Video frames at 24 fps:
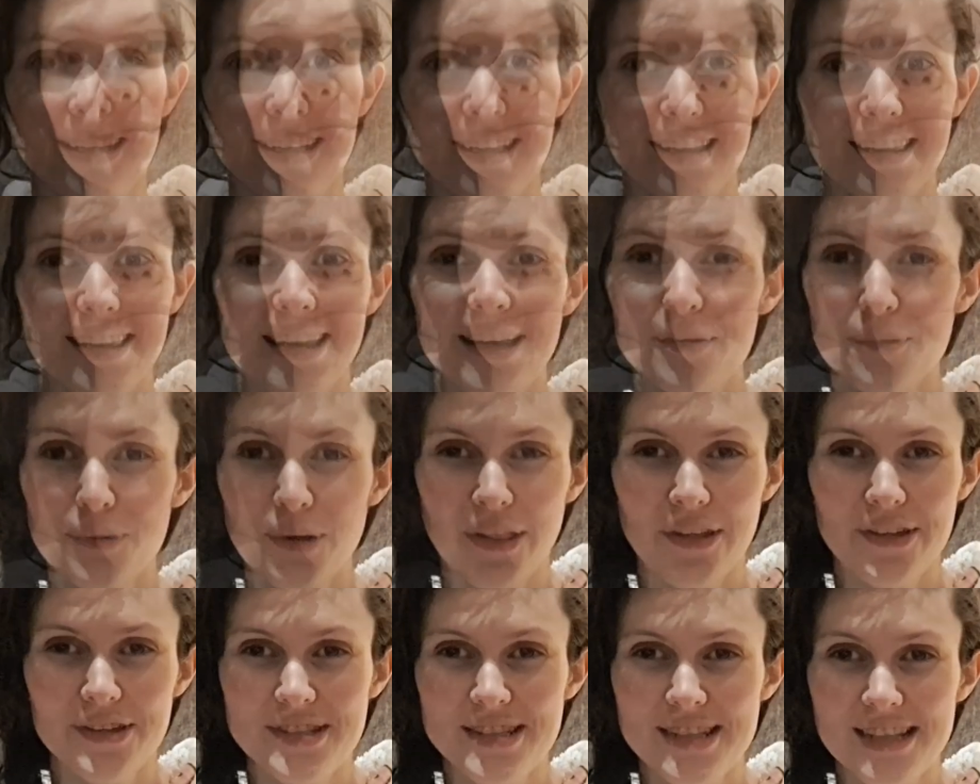And then one of
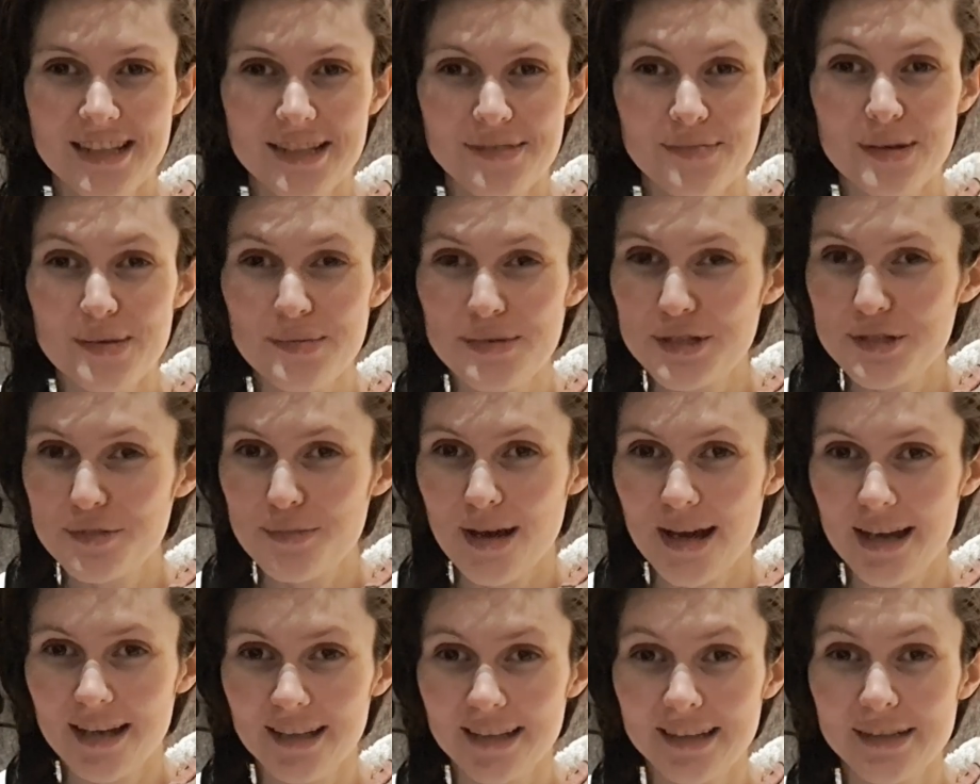those things that made me
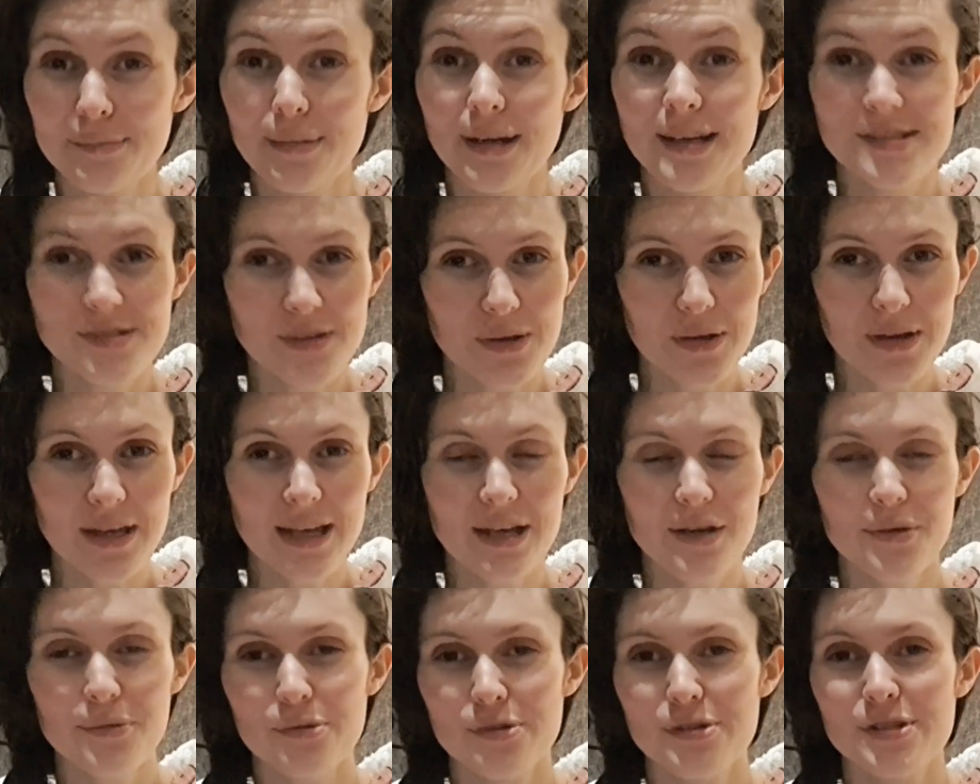smile in my
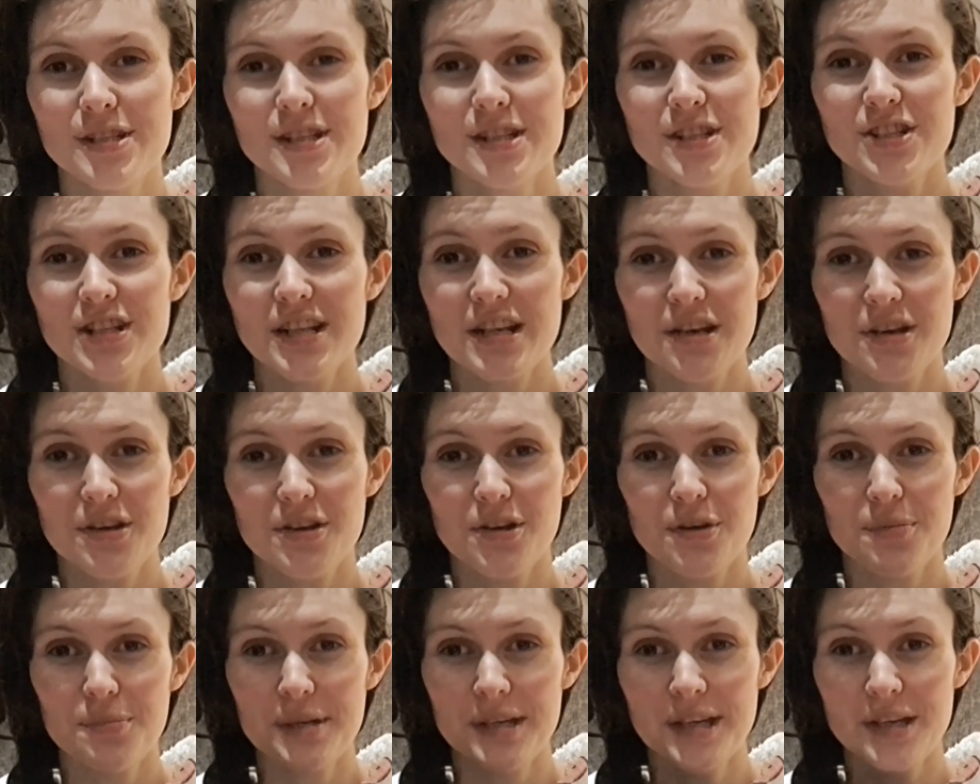stocking was Jake
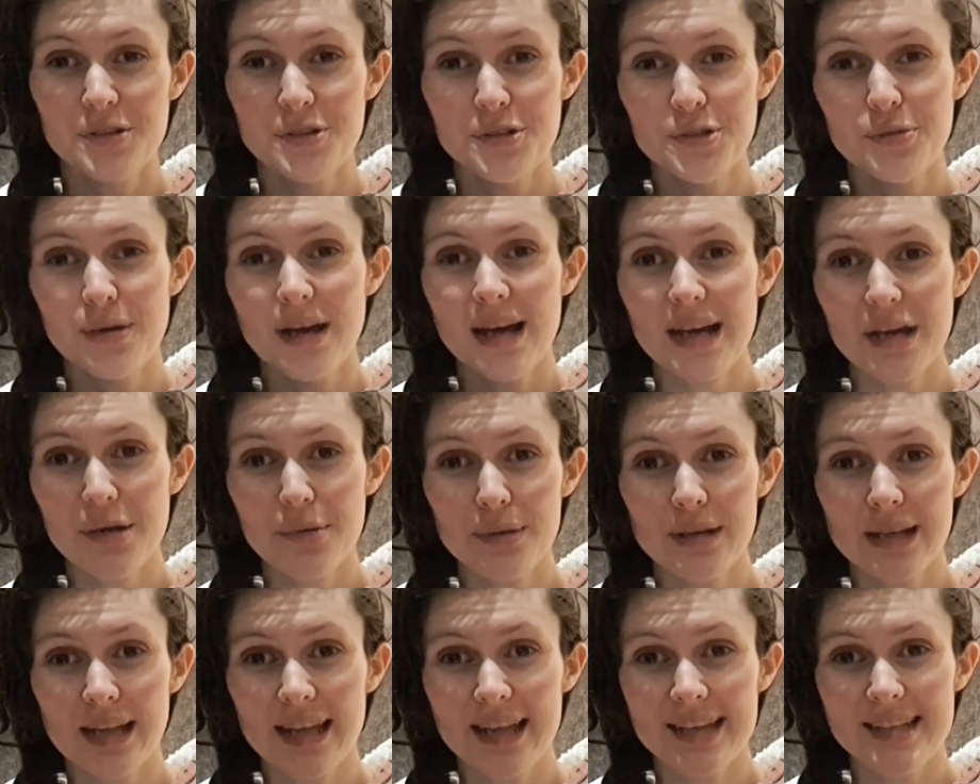got me a new
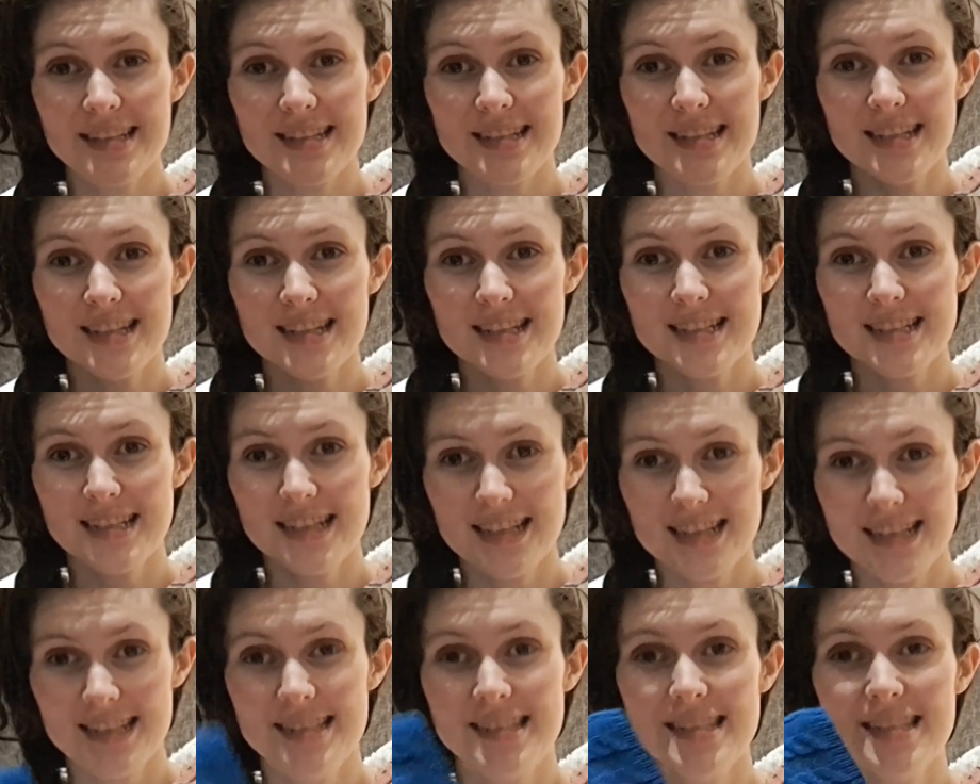Equalite. This
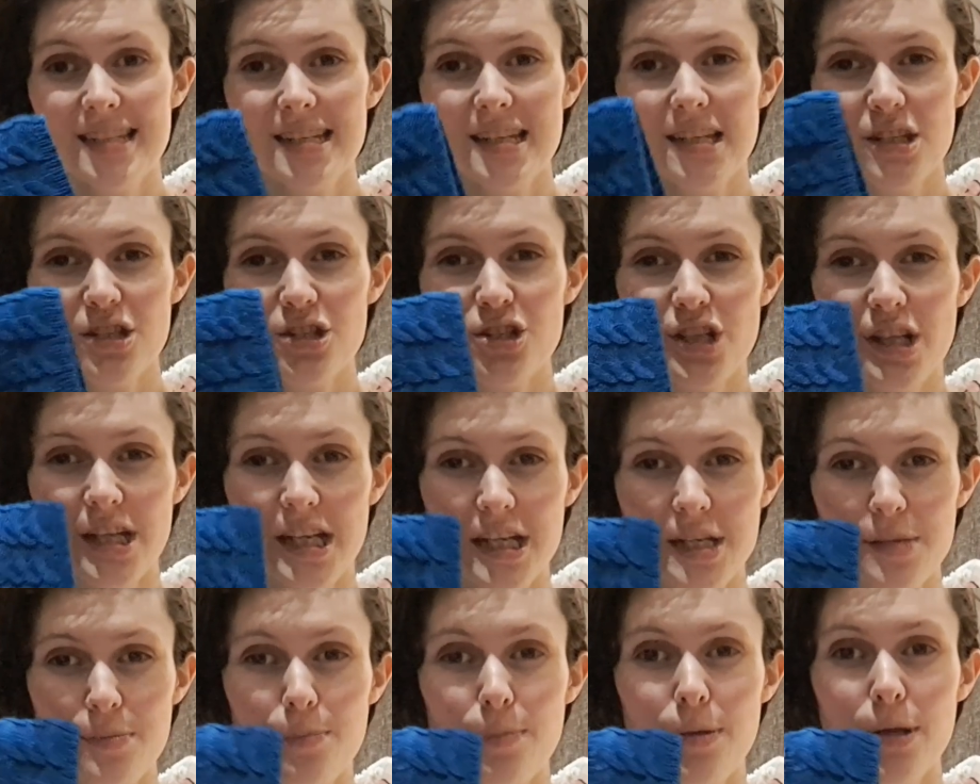is the
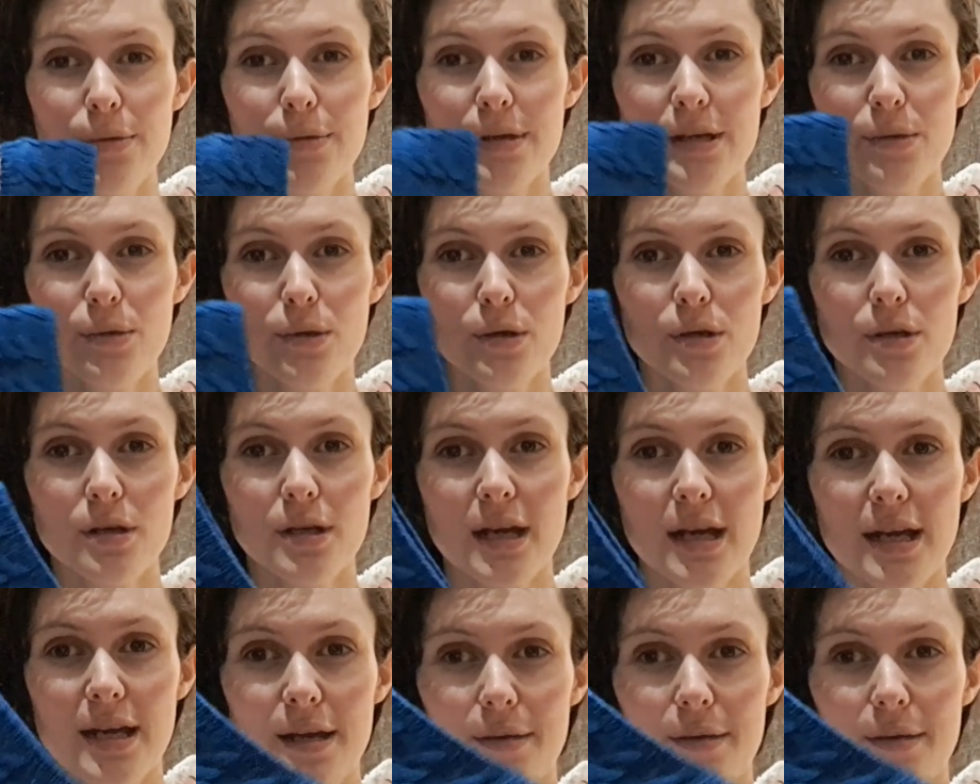Jade Bluey one.